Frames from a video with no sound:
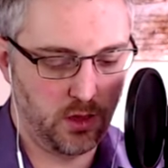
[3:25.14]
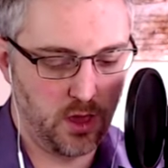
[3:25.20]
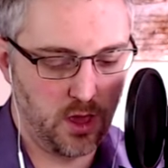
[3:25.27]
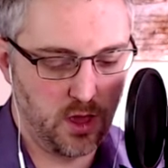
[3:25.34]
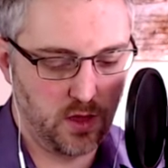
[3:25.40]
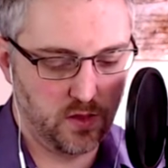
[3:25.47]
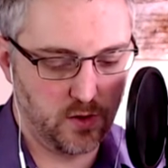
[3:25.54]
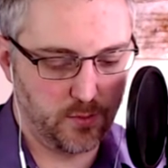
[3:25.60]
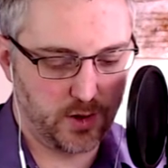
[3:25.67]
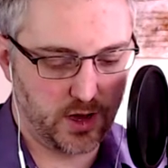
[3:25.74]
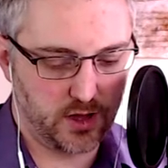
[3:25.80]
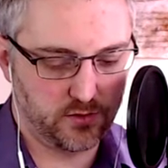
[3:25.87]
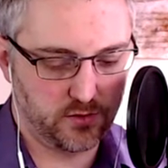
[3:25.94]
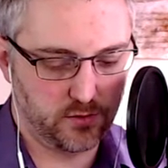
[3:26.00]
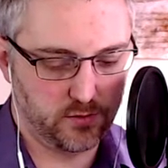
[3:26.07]
The
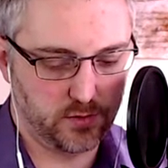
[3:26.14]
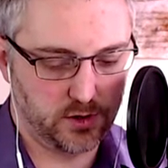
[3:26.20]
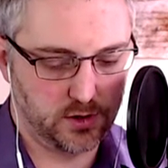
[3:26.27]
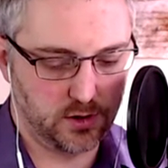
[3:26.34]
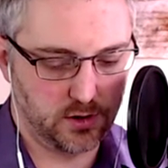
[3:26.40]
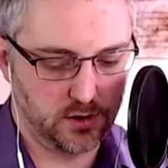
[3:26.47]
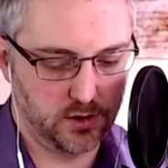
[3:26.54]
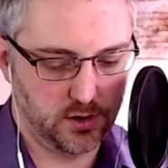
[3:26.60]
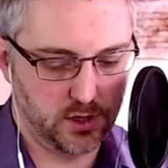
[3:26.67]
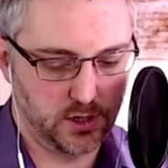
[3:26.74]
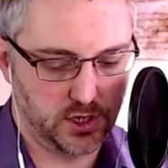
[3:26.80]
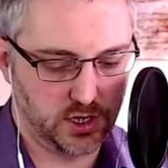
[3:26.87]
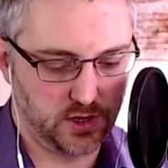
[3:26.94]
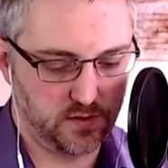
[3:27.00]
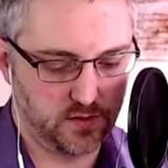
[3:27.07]
apostles returned to
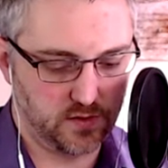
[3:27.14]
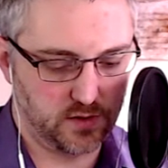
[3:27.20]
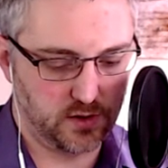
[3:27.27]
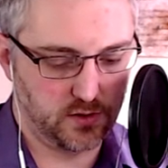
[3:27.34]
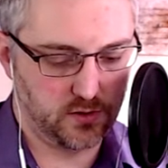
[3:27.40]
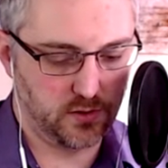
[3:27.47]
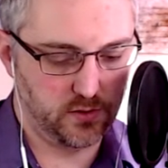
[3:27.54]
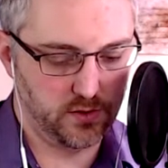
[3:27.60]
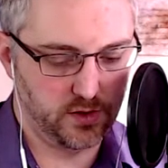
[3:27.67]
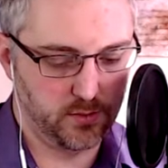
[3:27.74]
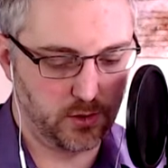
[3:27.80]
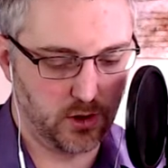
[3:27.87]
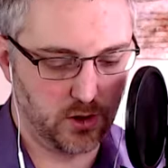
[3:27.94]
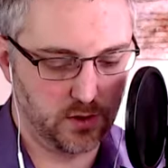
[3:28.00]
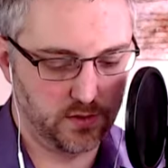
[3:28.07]
Jesus and told him
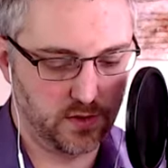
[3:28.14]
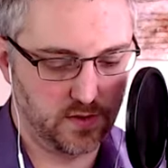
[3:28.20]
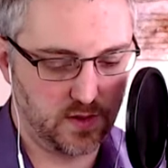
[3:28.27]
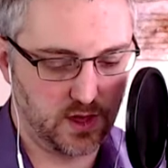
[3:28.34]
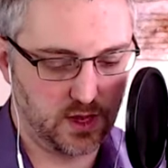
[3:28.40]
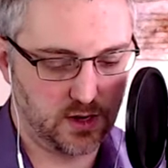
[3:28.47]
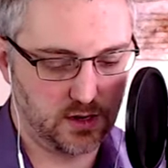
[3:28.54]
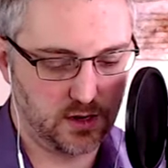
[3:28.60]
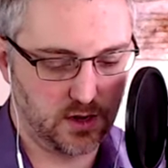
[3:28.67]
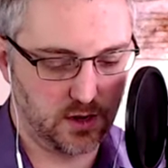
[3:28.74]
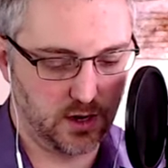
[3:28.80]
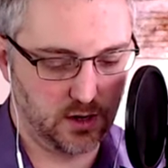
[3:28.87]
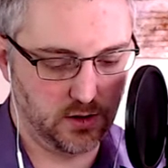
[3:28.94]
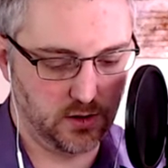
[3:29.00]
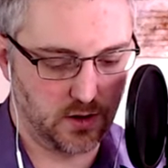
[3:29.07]
all that they had done
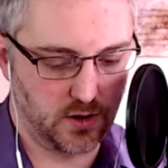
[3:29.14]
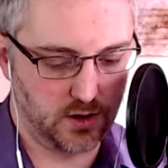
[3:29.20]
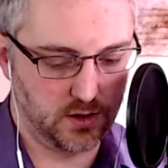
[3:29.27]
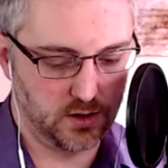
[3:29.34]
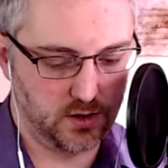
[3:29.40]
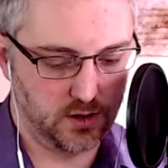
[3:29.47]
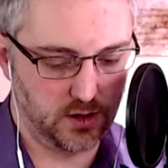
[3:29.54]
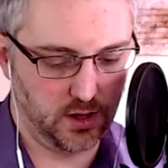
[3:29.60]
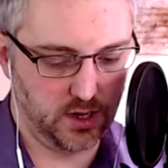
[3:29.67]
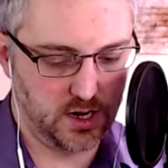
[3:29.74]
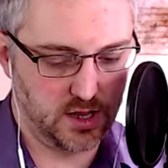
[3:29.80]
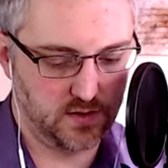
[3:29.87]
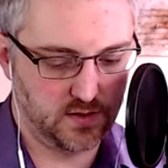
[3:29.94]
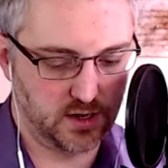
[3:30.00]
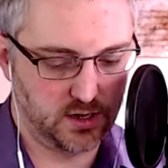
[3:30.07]
and taught. And he
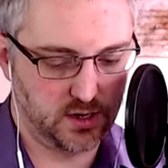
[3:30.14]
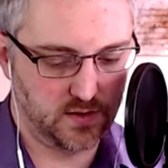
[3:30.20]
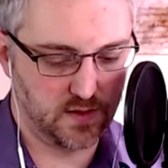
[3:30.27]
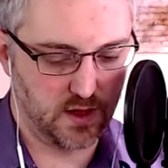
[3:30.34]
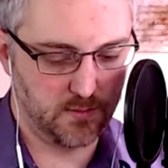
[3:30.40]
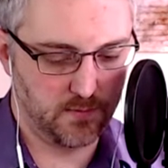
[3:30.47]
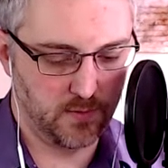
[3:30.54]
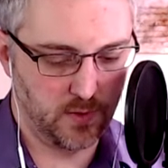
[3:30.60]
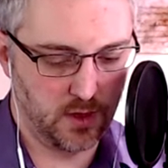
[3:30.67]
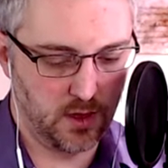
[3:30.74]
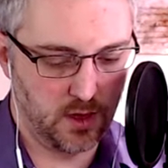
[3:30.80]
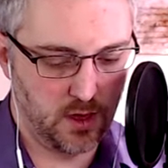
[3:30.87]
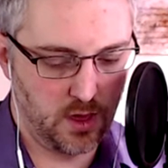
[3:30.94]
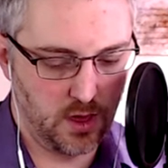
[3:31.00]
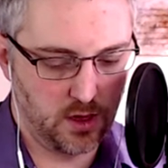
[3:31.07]
said to them,
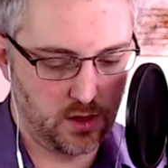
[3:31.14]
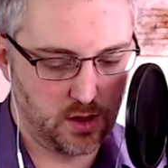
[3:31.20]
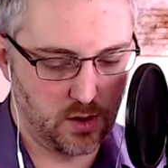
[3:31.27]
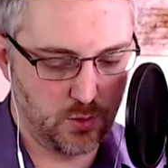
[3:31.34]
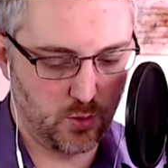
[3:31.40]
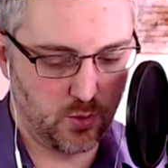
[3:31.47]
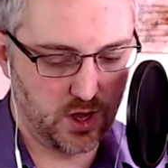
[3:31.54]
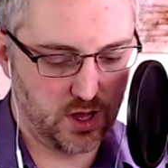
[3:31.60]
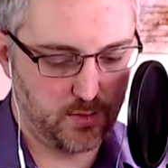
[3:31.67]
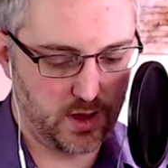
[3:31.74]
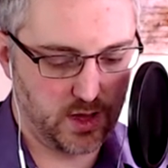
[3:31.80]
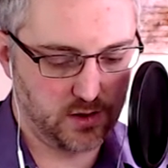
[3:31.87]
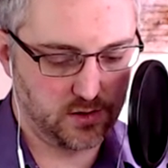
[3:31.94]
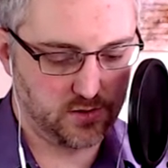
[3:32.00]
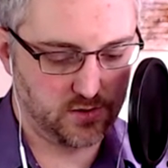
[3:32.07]
come away by
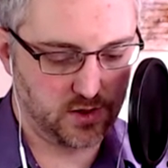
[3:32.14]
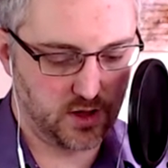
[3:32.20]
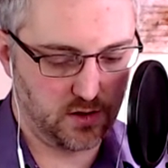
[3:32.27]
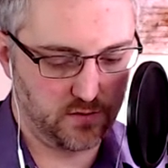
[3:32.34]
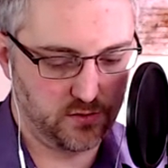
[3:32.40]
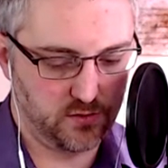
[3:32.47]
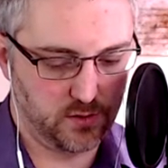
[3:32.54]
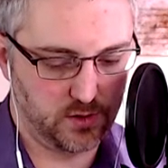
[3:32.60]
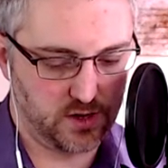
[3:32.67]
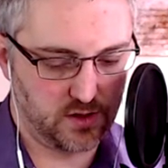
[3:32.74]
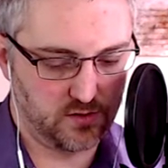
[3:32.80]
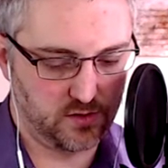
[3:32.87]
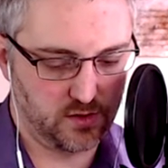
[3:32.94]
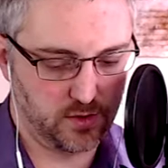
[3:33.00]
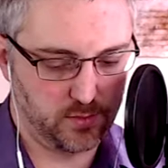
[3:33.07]
yourselves to a
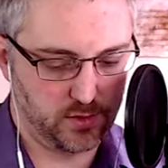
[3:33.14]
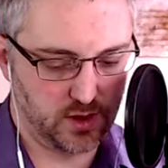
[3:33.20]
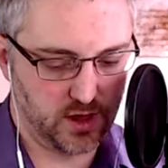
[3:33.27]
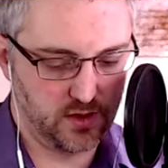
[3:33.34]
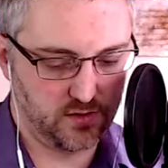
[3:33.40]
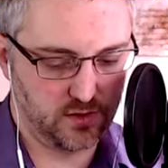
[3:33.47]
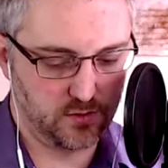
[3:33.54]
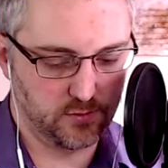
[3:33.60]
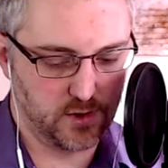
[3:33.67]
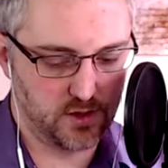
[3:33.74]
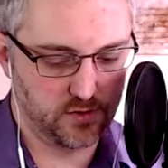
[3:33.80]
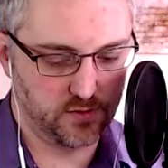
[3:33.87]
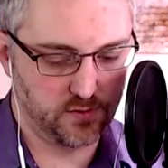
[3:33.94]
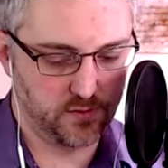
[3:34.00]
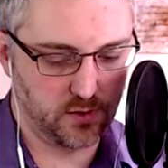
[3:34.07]
desolate place and rest
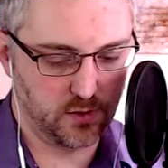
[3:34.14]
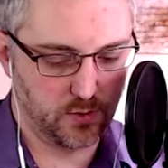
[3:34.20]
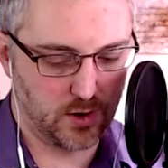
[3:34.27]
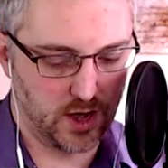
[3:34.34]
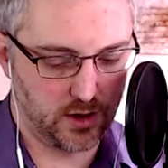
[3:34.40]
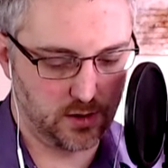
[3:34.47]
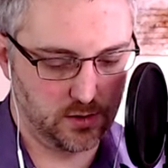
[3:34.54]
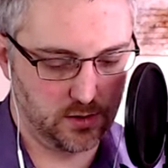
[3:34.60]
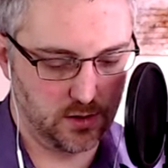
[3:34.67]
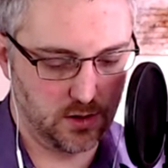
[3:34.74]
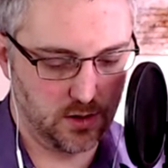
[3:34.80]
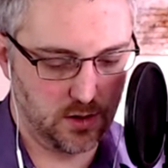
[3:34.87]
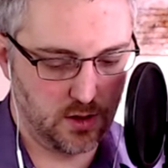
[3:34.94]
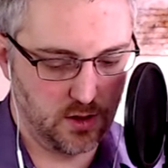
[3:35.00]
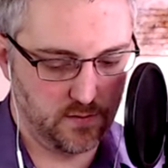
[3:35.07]
for a while.
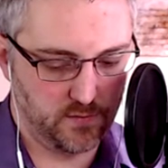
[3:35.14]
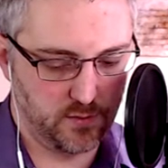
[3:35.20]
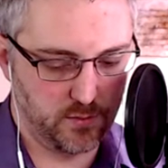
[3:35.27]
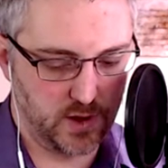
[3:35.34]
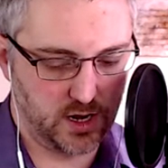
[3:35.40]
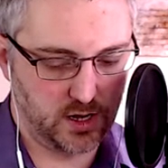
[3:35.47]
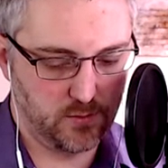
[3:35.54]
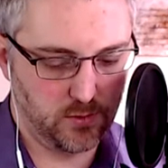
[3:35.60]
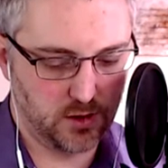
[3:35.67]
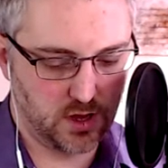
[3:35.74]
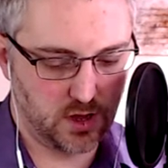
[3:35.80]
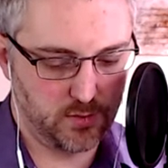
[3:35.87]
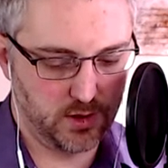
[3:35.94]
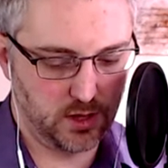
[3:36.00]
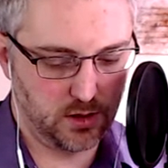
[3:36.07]
For many were
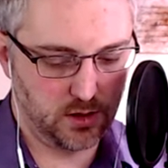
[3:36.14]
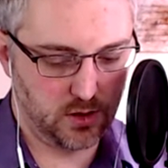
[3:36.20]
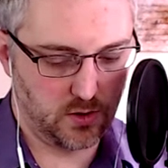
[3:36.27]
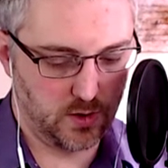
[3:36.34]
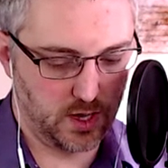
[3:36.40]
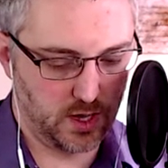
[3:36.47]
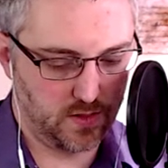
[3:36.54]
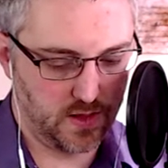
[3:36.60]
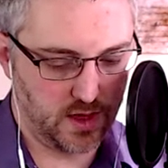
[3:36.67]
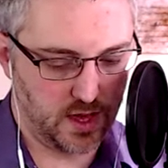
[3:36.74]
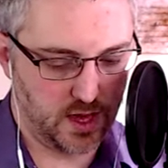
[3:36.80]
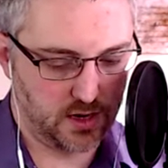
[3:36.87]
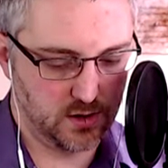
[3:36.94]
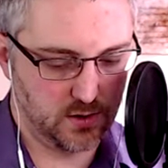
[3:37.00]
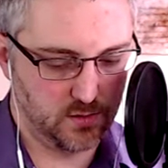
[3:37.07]
coming and going, and they
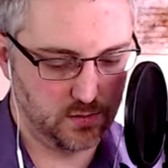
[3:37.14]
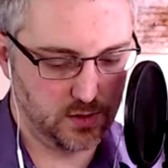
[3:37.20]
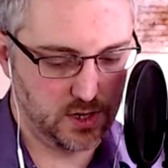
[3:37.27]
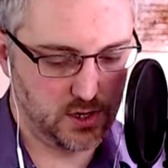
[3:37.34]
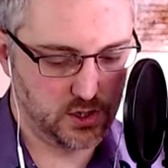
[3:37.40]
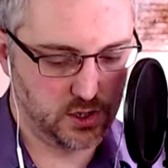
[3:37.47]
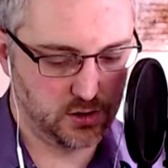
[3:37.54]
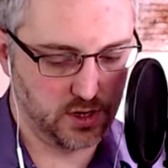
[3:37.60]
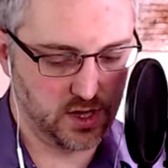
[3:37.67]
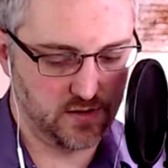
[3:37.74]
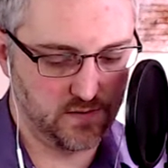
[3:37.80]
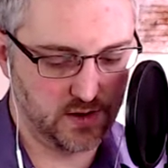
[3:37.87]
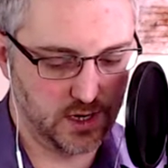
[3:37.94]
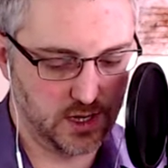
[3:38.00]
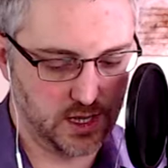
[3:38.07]
had no leisure
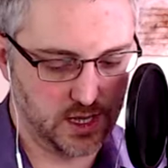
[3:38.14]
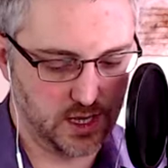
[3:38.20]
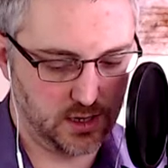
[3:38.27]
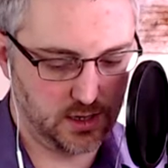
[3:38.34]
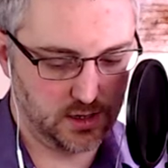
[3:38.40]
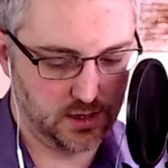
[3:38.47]
even to eat.